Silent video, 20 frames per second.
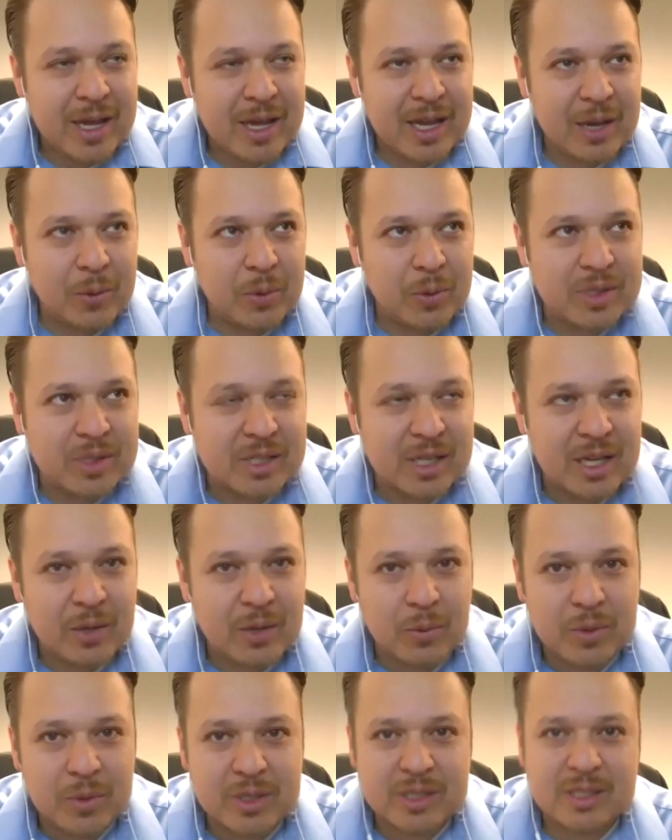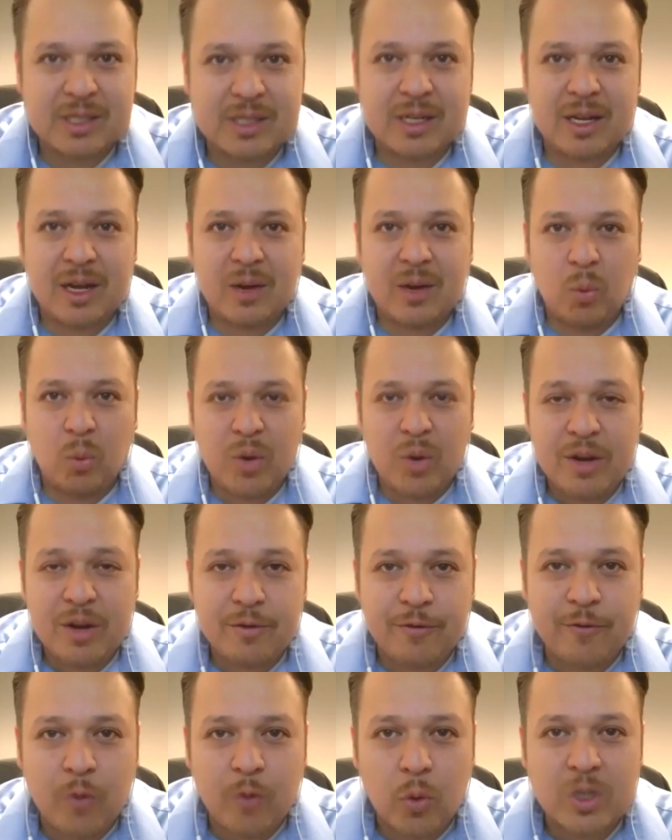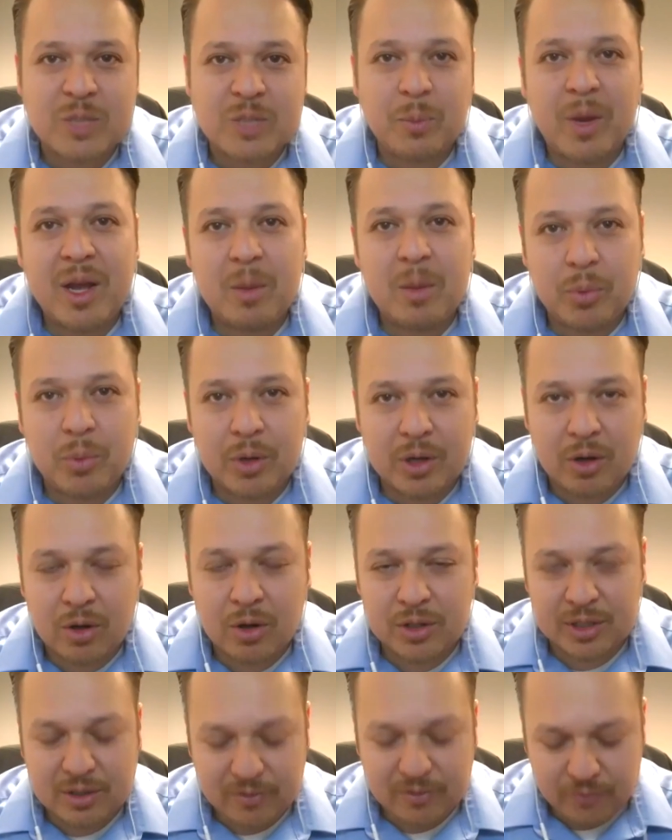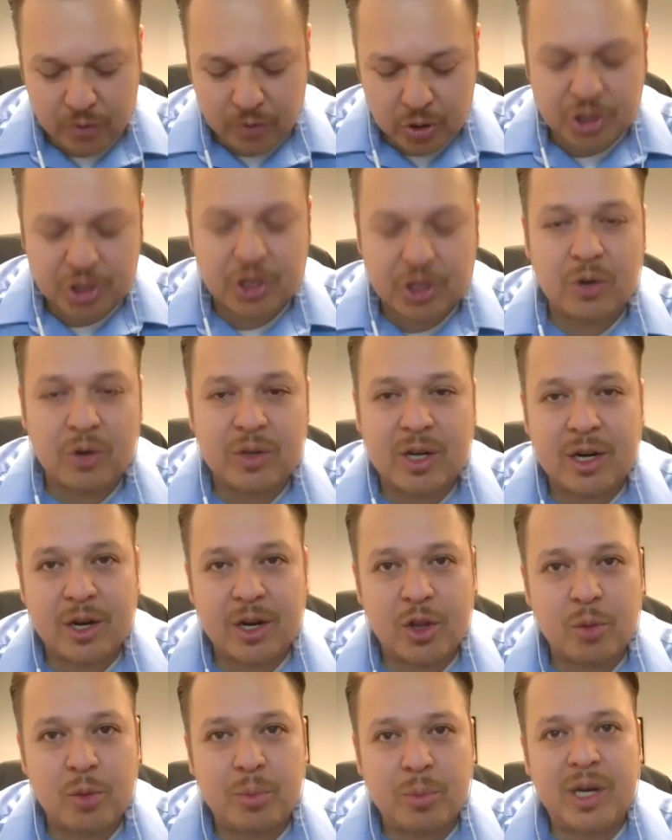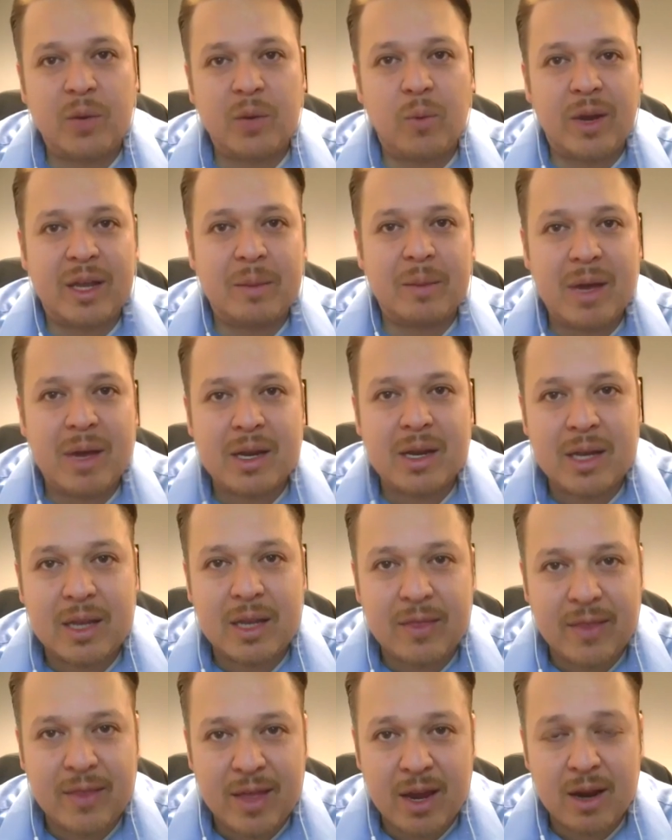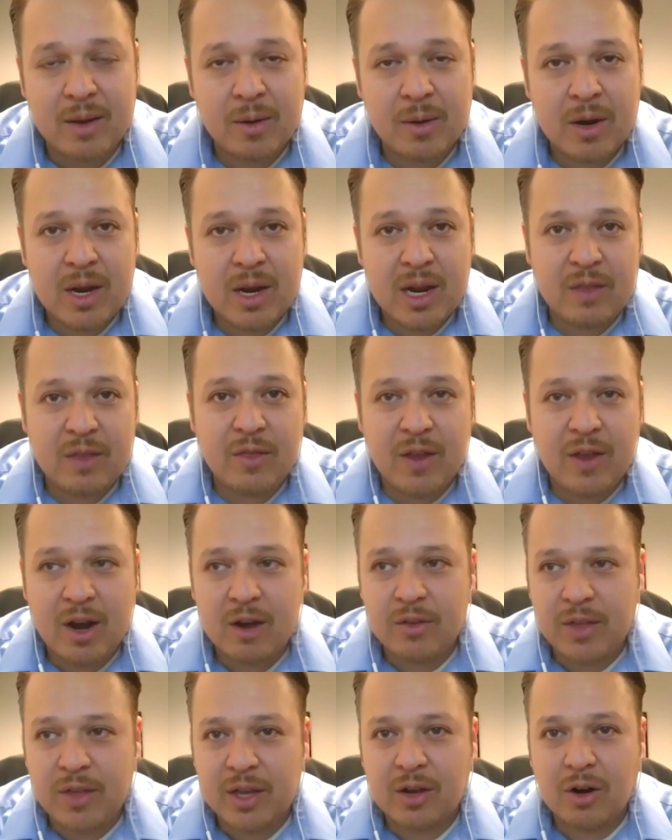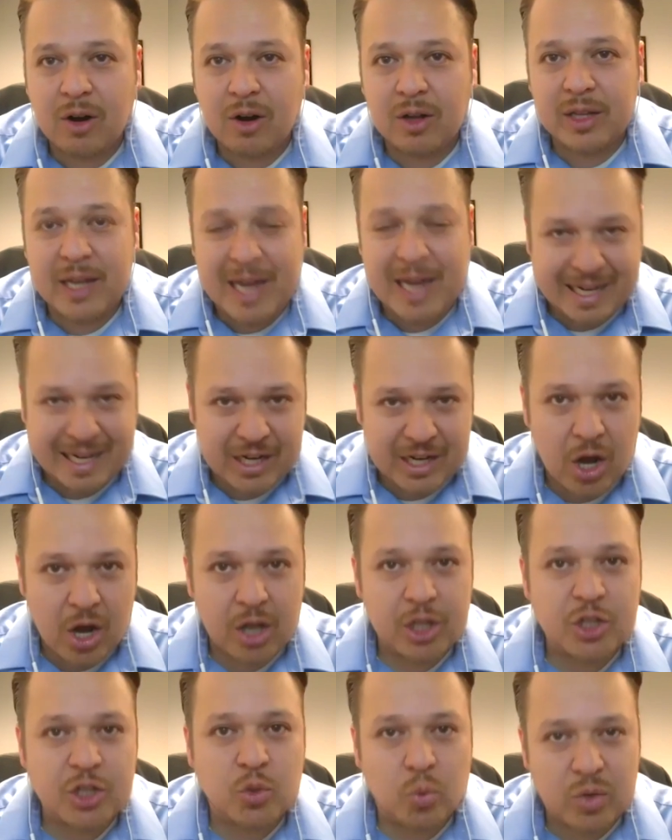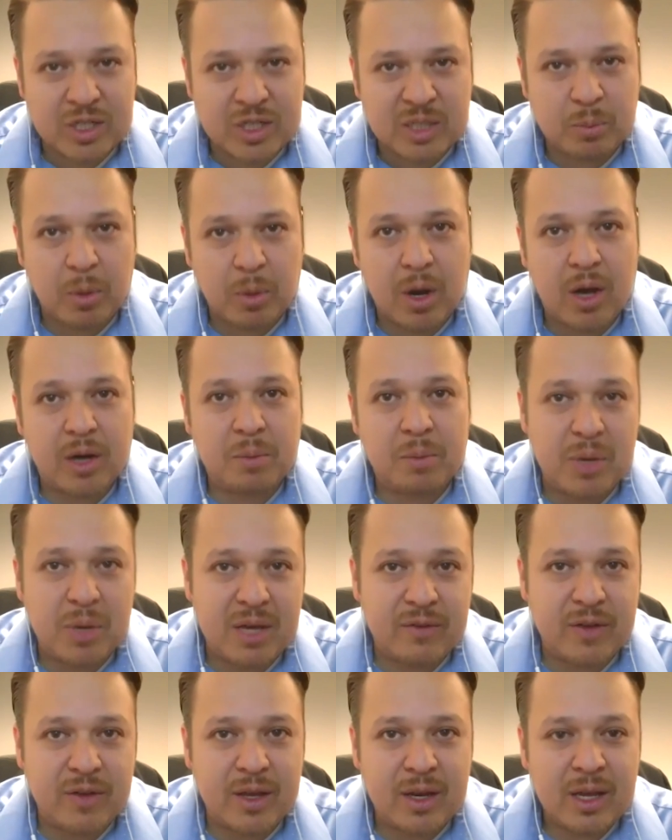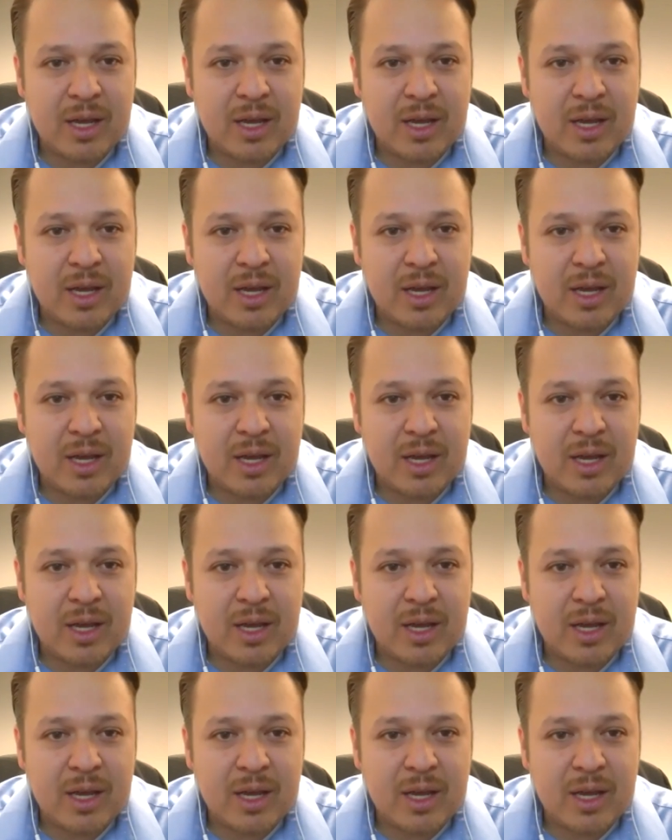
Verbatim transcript: it was it was reinforced by a book called The Conversion Code that another buddy recommended. And there, in there, they call it acknowledge, respond, pivot,